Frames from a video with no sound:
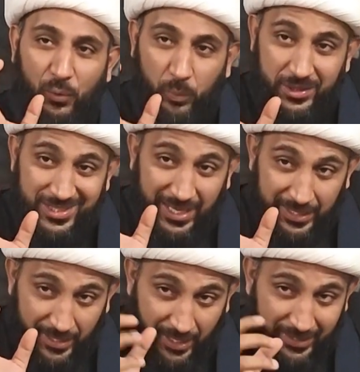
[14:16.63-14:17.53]
which
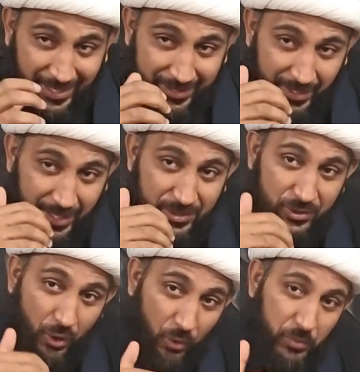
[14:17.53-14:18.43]
cannot get
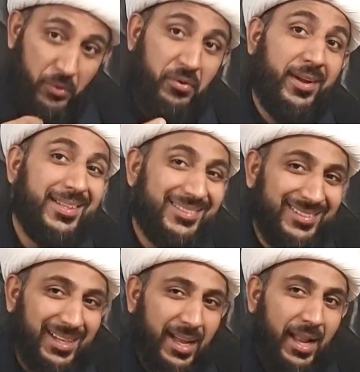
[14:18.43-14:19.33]
its own
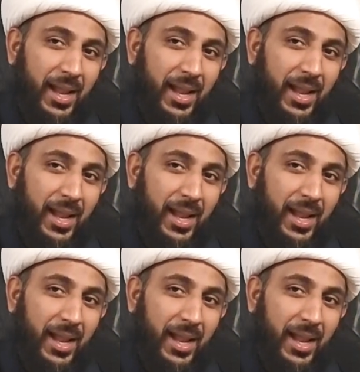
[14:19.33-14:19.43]
rizq.